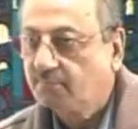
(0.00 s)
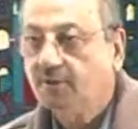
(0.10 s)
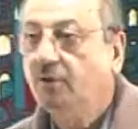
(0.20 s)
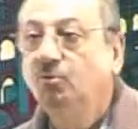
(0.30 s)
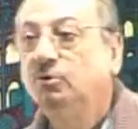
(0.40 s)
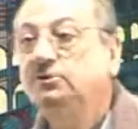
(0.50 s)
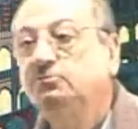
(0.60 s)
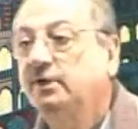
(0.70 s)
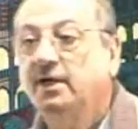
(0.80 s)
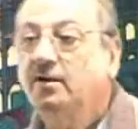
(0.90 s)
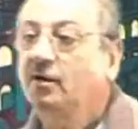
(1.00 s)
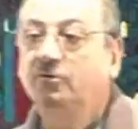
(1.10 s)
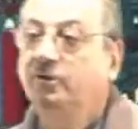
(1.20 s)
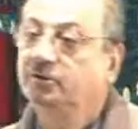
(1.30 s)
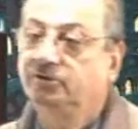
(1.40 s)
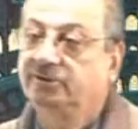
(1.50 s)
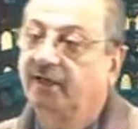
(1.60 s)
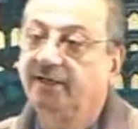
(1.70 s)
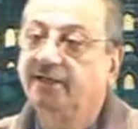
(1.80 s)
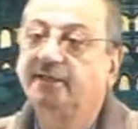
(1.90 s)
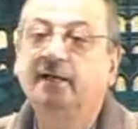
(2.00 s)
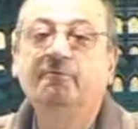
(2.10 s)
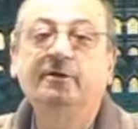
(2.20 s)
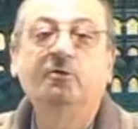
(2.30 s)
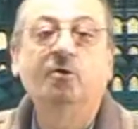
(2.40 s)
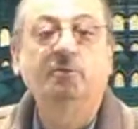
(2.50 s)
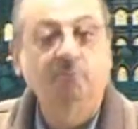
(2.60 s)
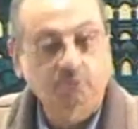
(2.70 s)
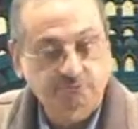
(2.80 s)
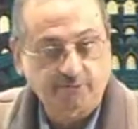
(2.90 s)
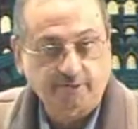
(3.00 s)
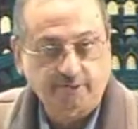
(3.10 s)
which we are not going to study till we go in book 3.